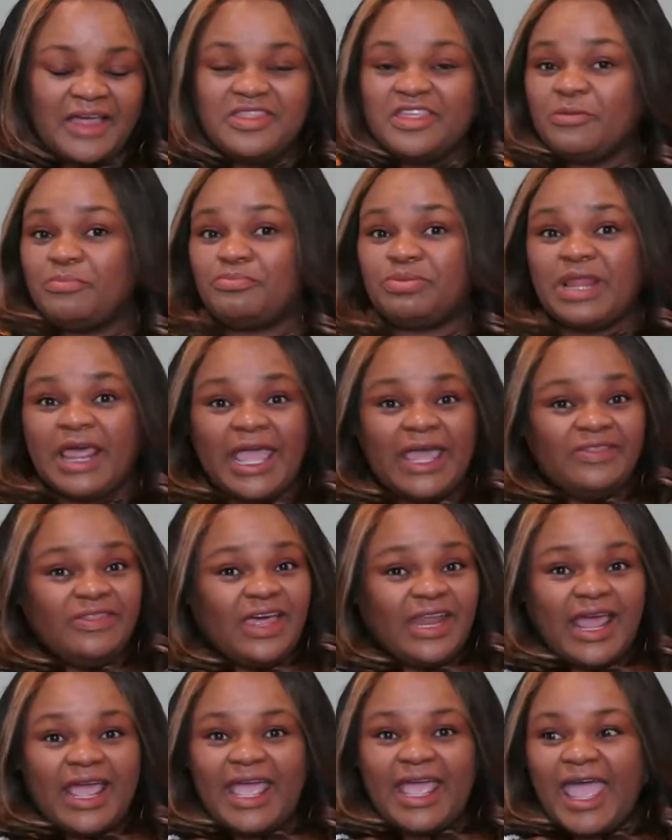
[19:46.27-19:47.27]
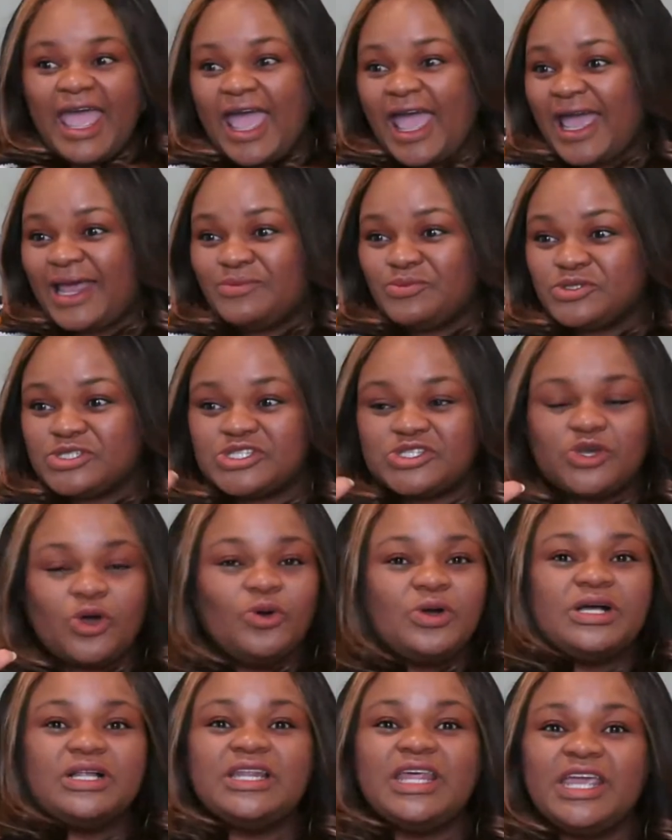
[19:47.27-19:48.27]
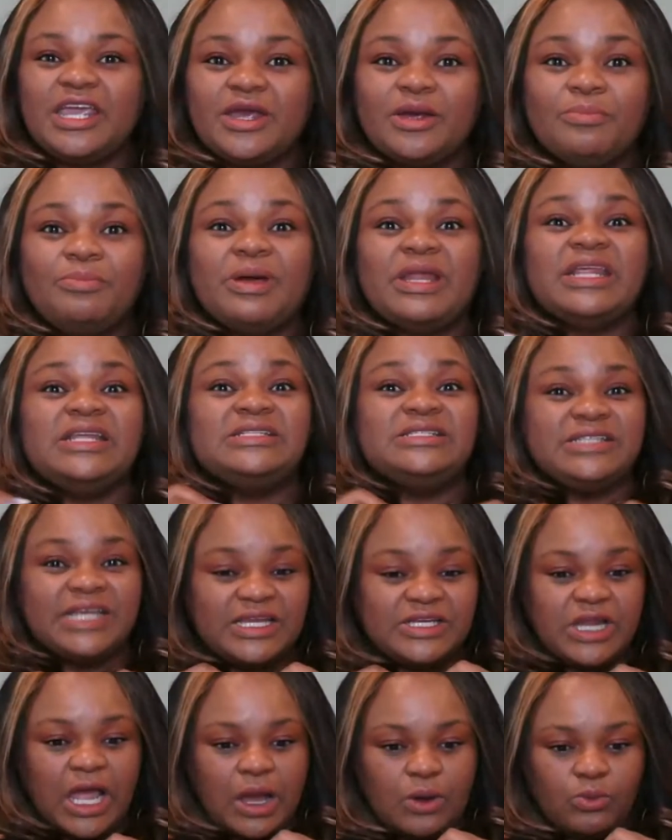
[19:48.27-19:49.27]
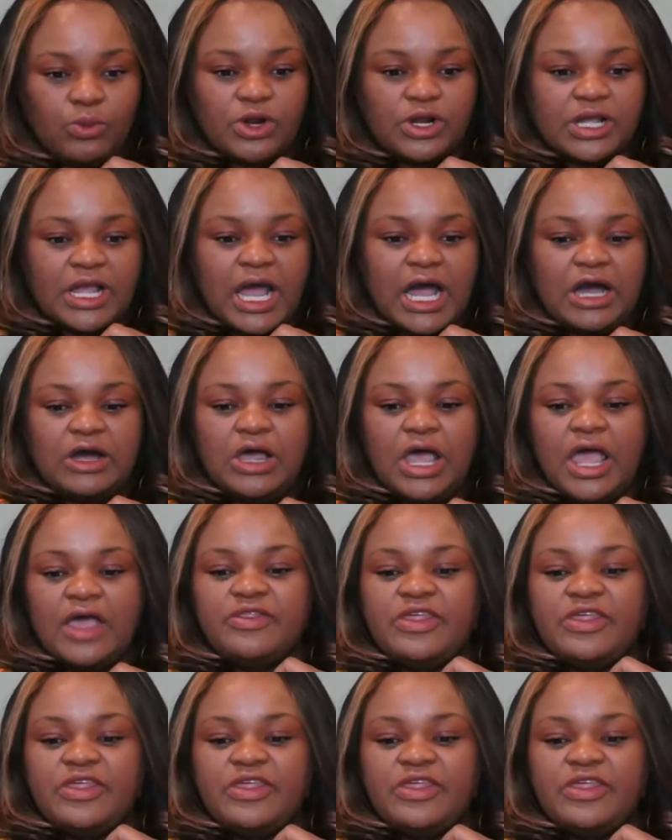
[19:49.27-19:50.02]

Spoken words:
The plan that I had was so clear, but it did not work out.